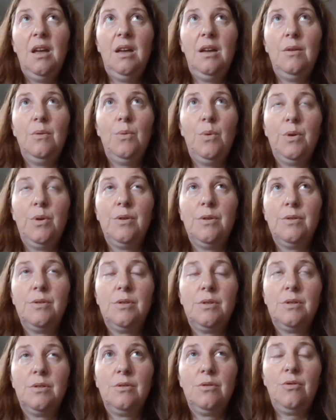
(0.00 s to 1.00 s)
It
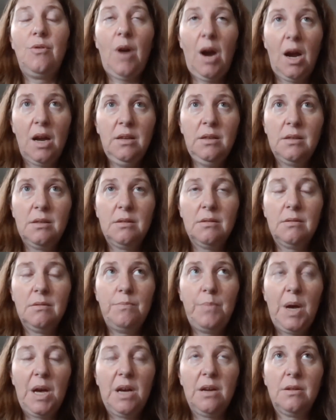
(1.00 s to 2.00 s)
was great,
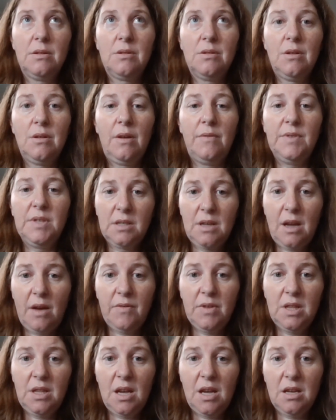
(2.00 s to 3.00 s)
but I've
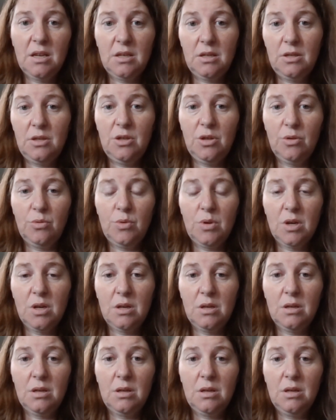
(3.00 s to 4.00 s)
discovered that
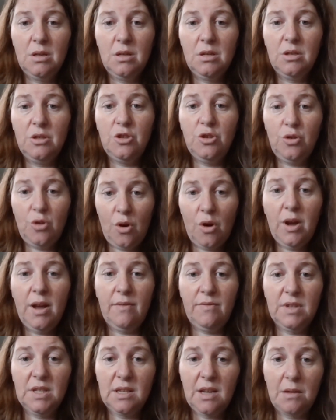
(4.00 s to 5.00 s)
children do not
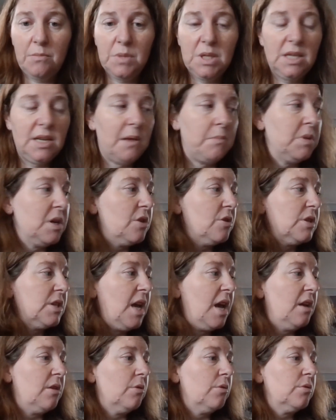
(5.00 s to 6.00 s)
have the same stamina as
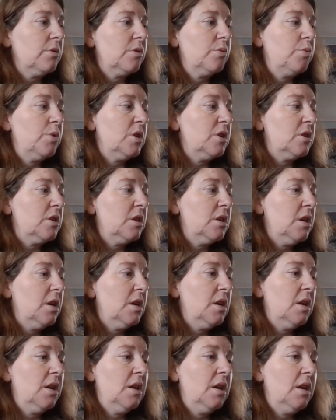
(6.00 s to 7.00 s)
adults, which
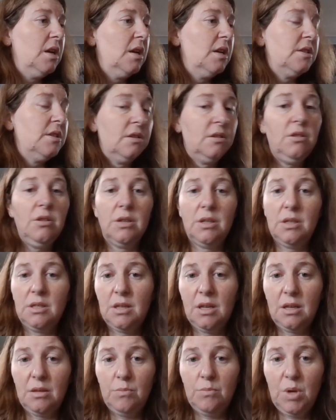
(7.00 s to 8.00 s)
is
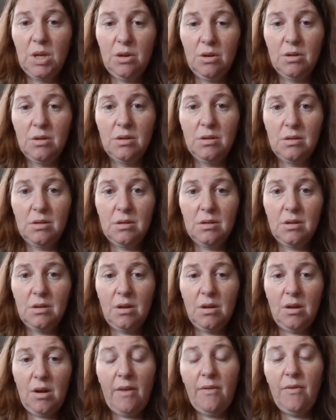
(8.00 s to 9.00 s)
interesting because
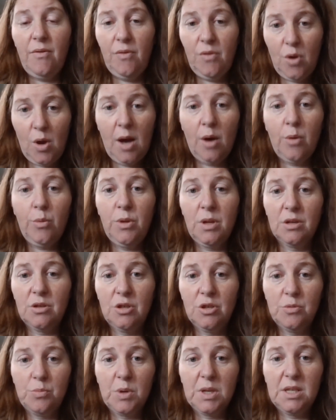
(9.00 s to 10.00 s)
I have a few health
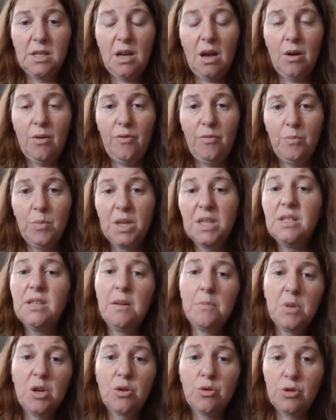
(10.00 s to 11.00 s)
issues myself and my
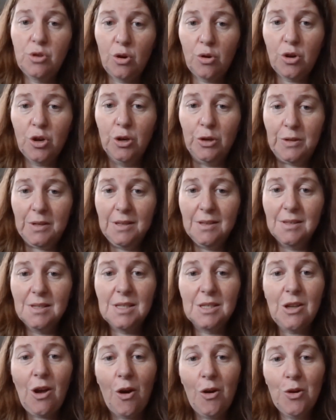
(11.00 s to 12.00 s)
stamina is not good.
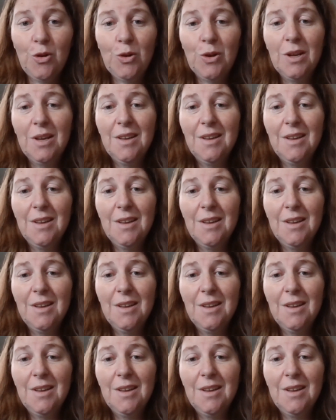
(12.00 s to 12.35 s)
So,